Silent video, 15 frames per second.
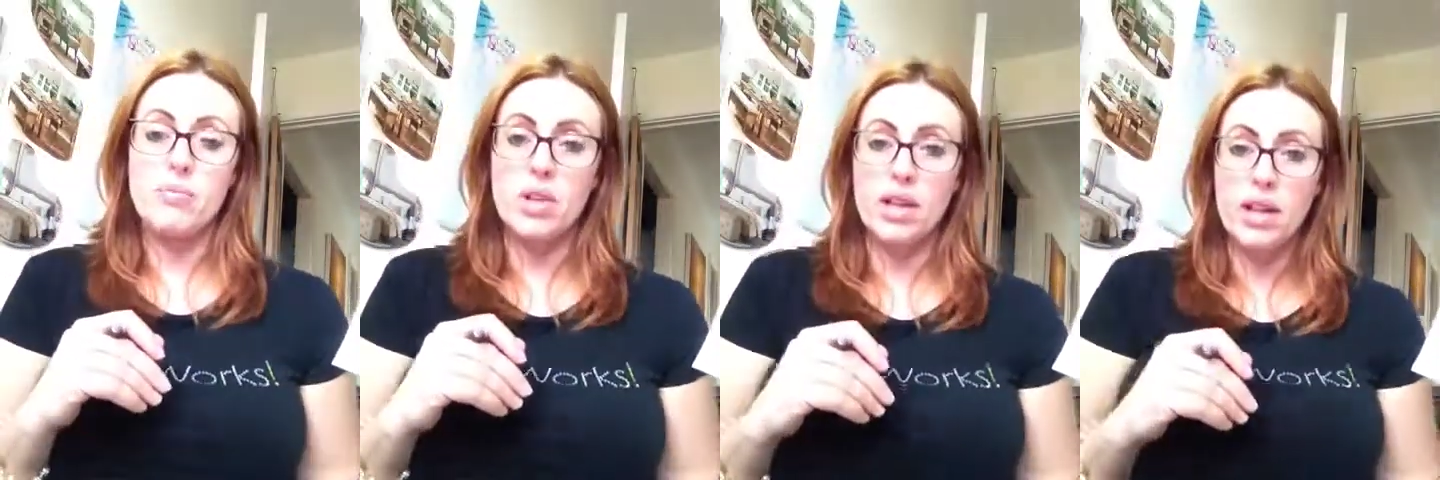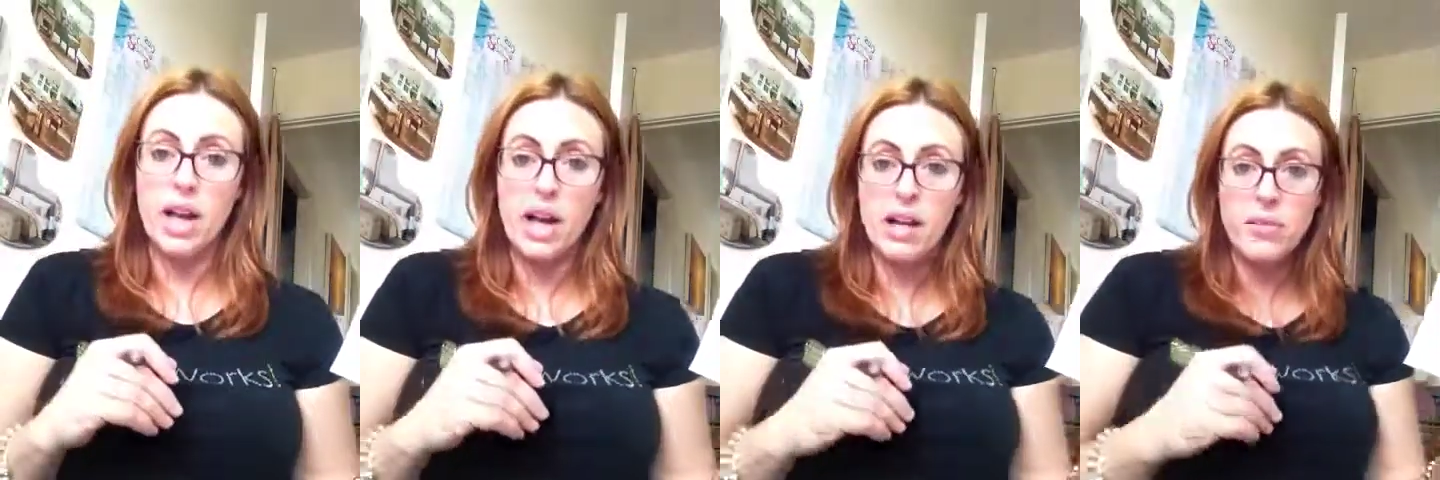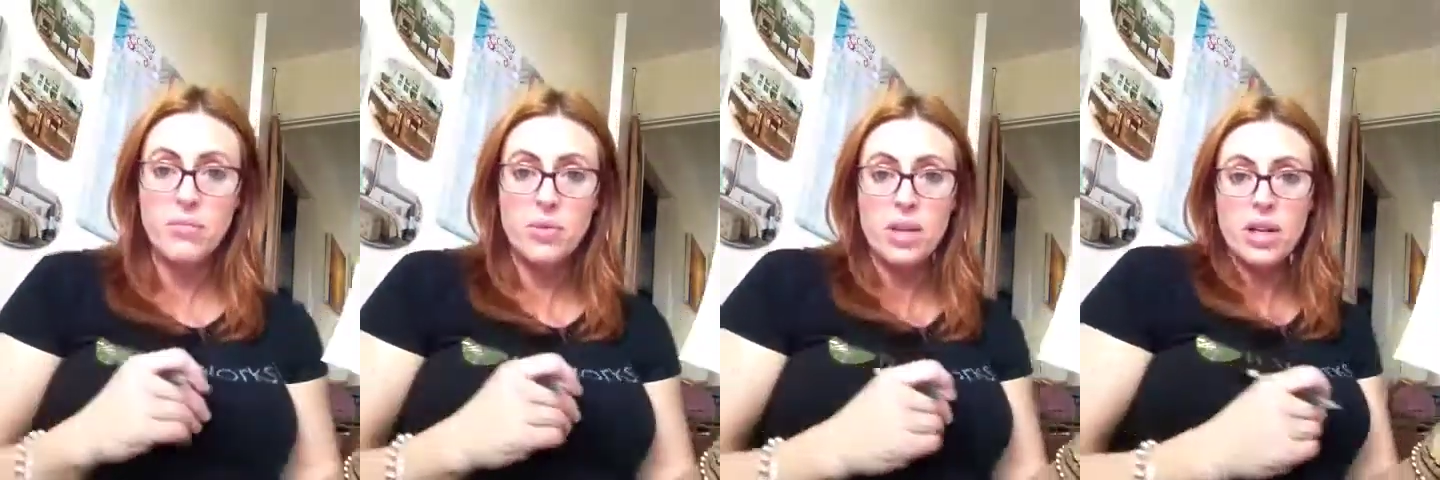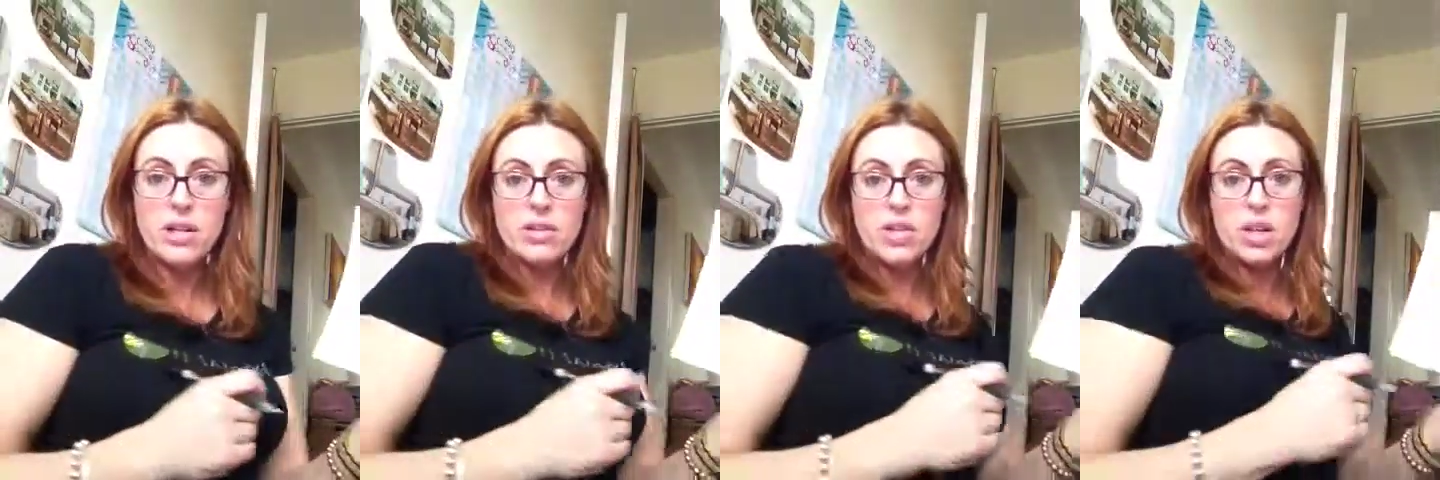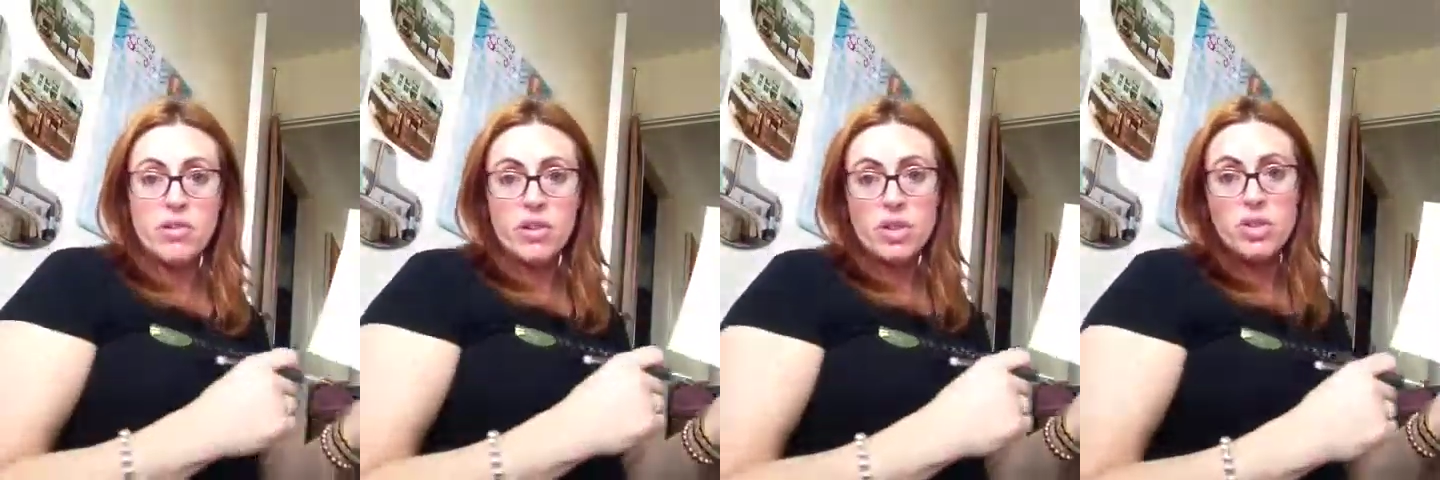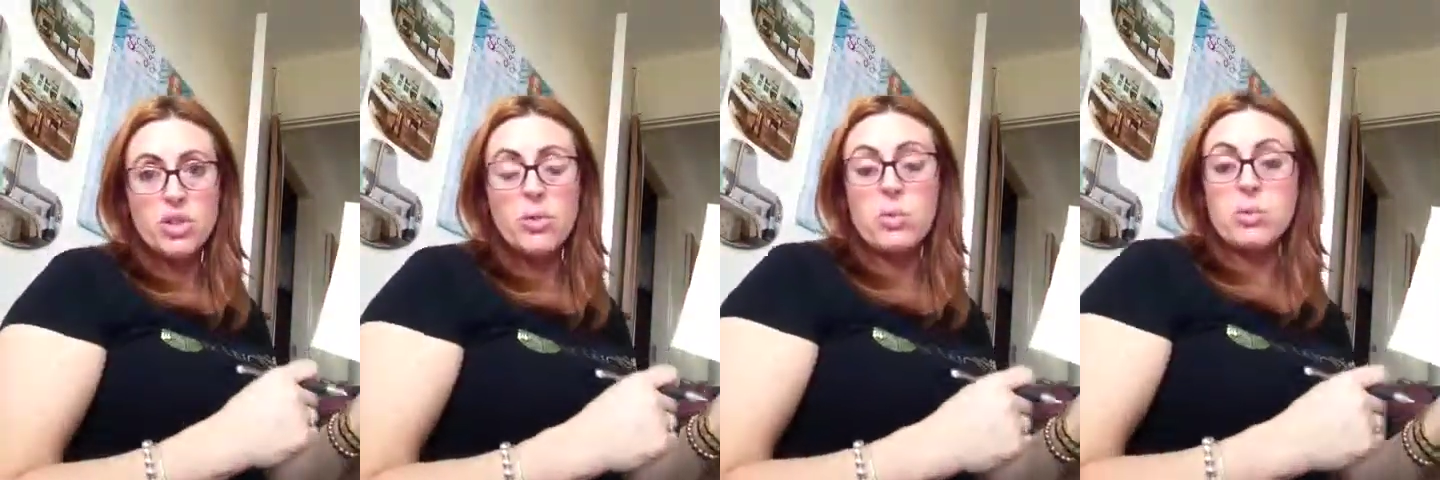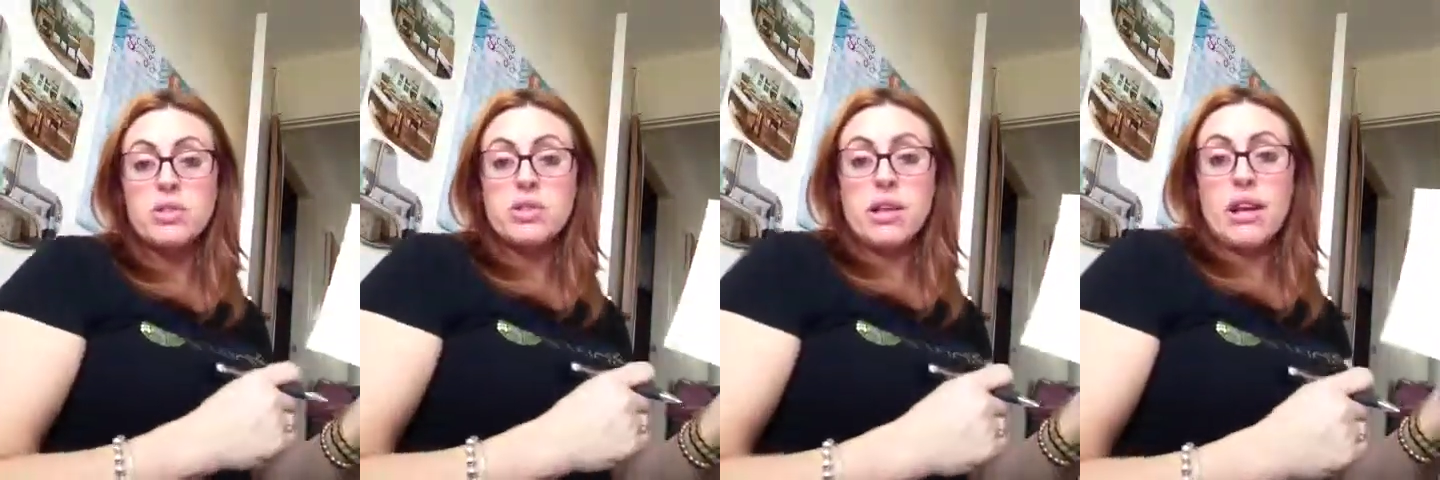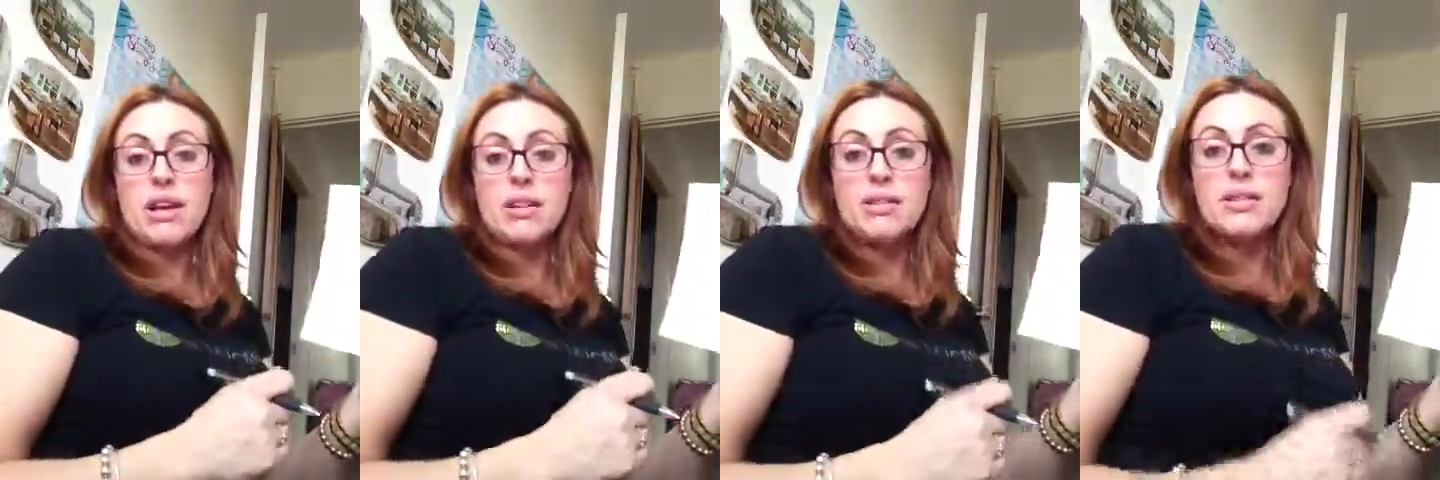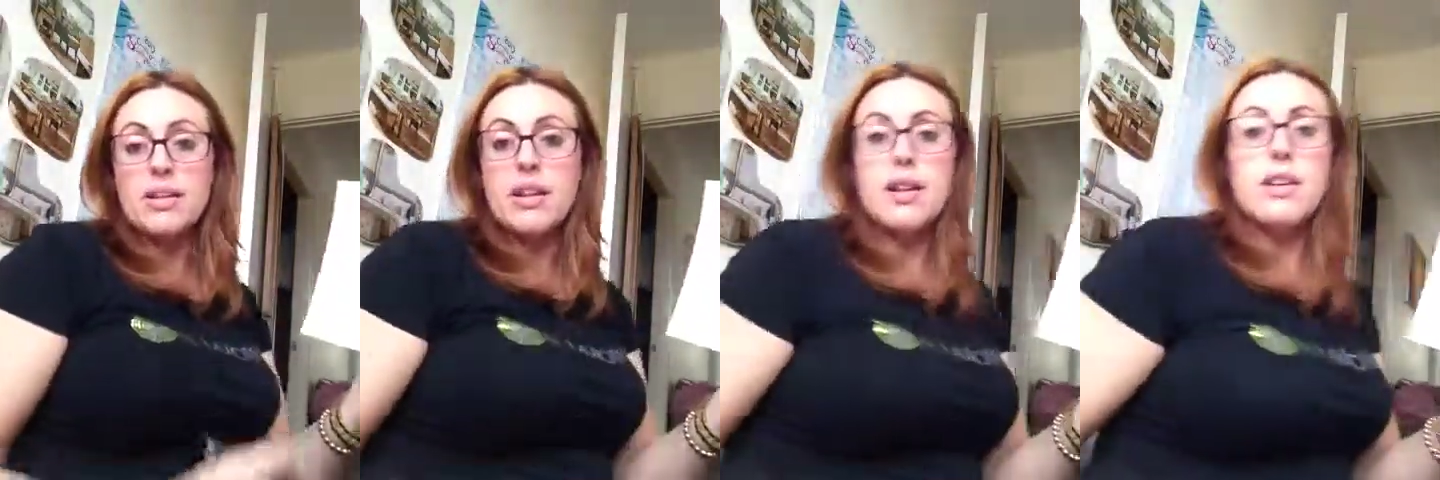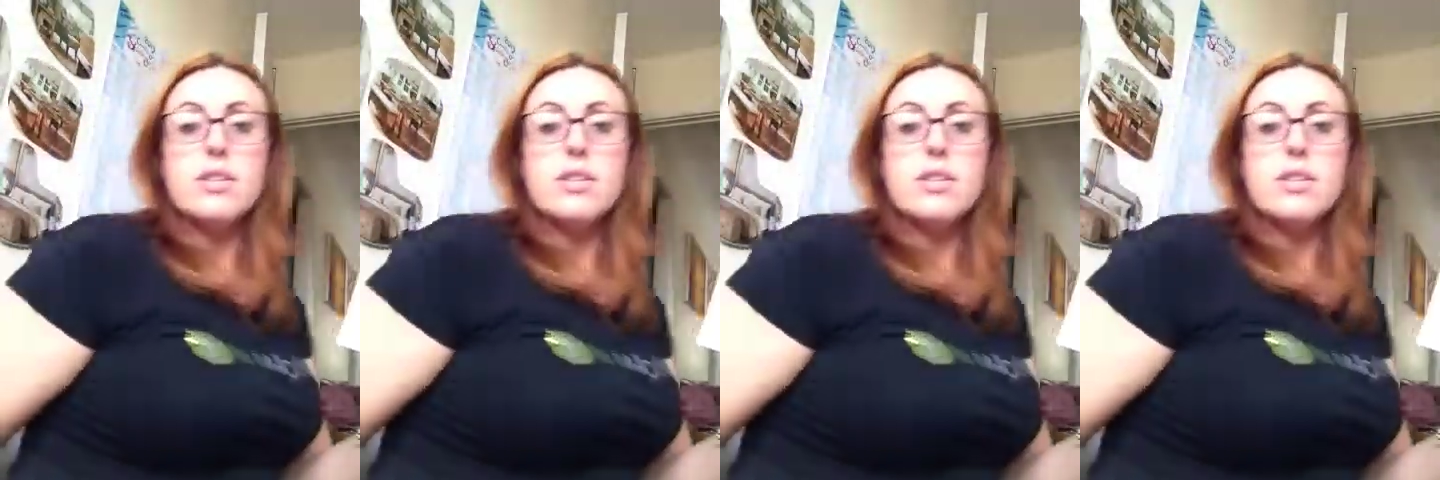Okay? So you're at 216.